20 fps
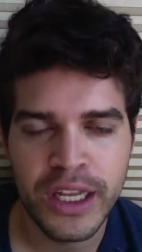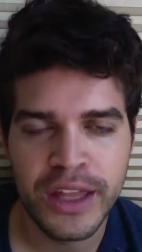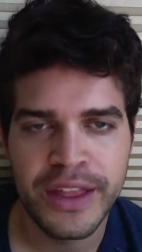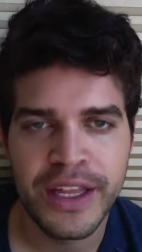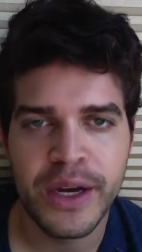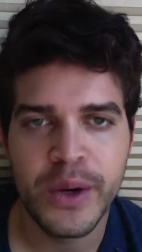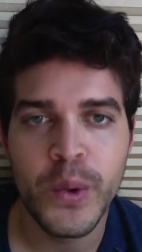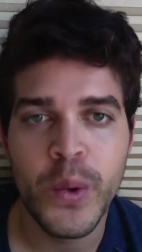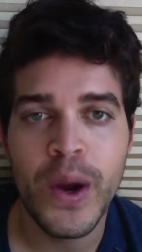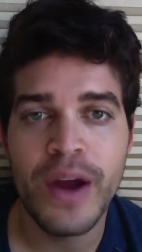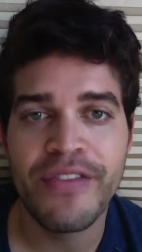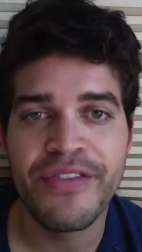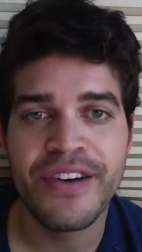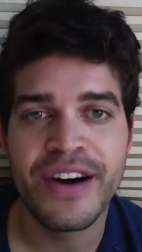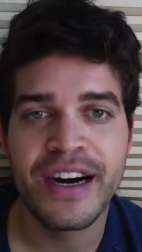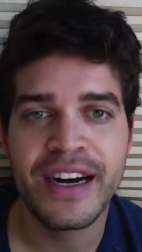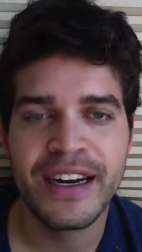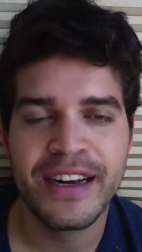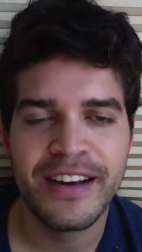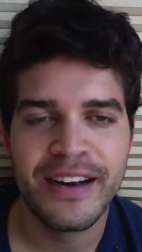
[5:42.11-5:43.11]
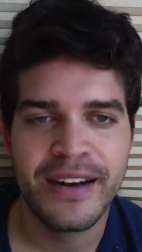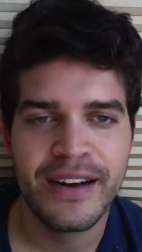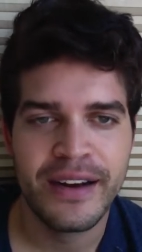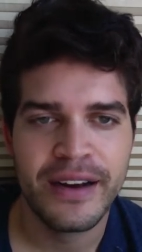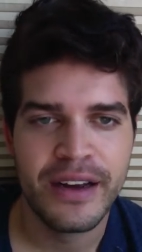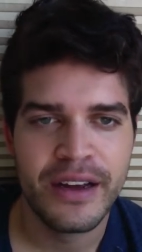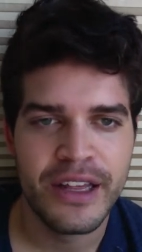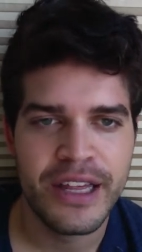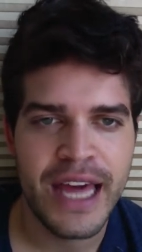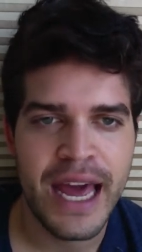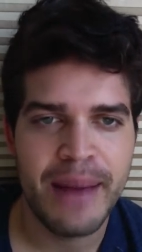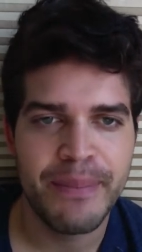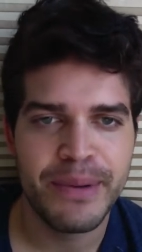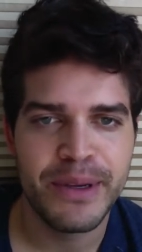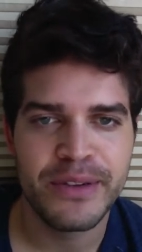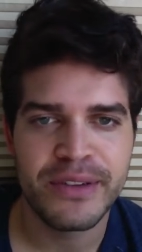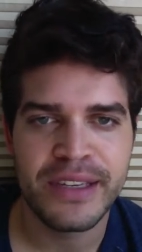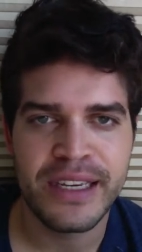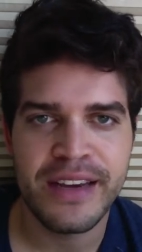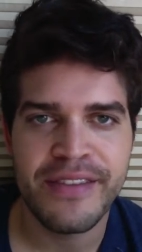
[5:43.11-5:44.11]
the UEFA
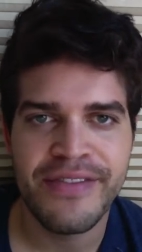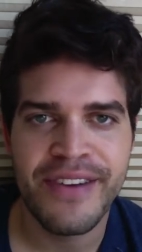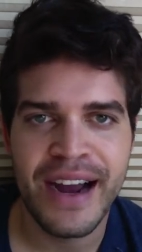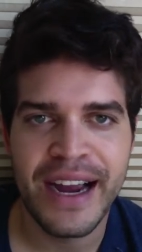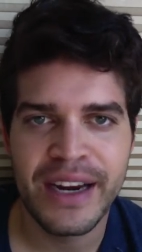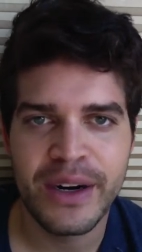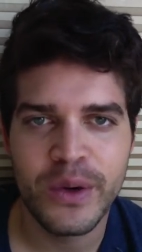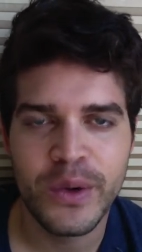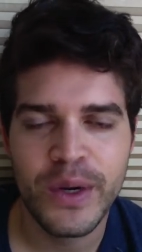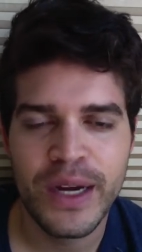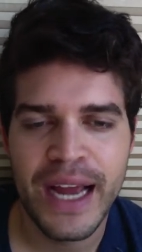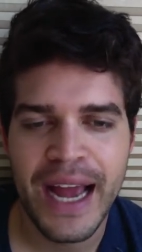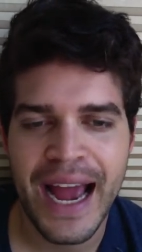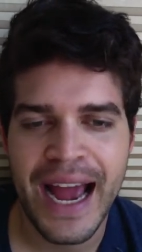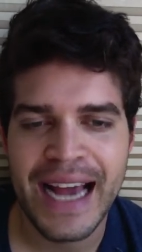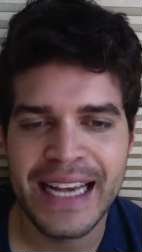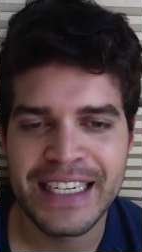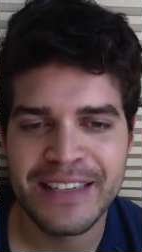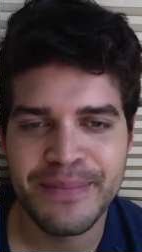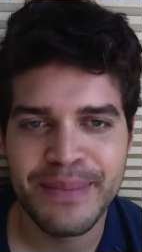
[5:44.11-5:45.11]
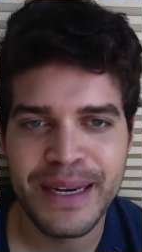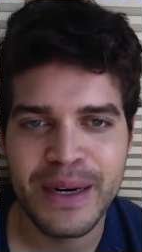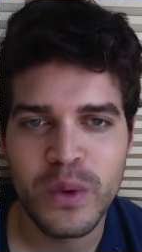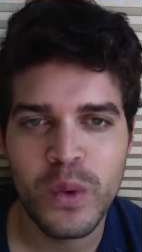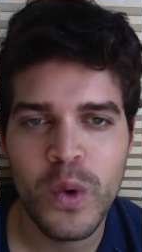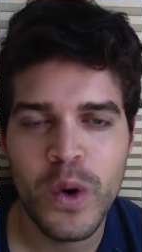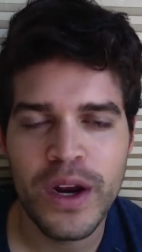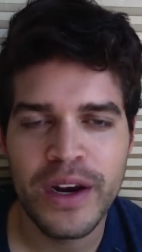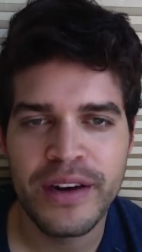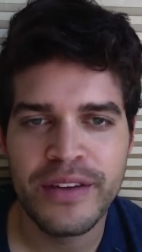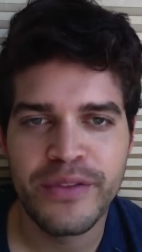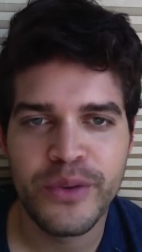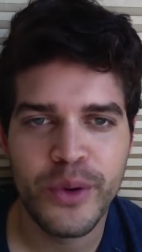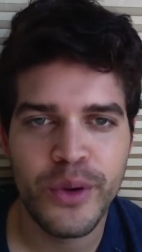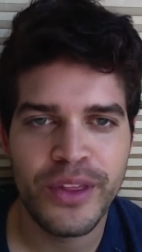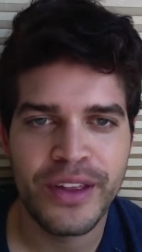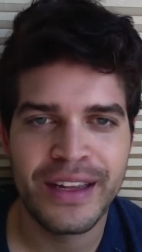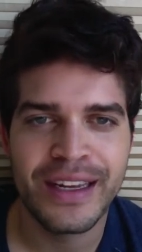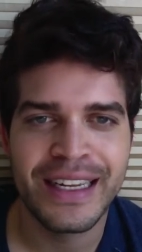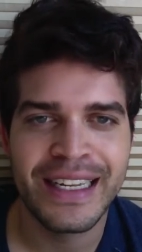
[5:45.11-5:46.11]
Champions League final has been won for
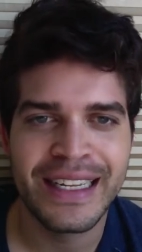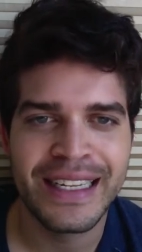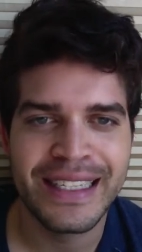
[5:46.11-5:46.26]
the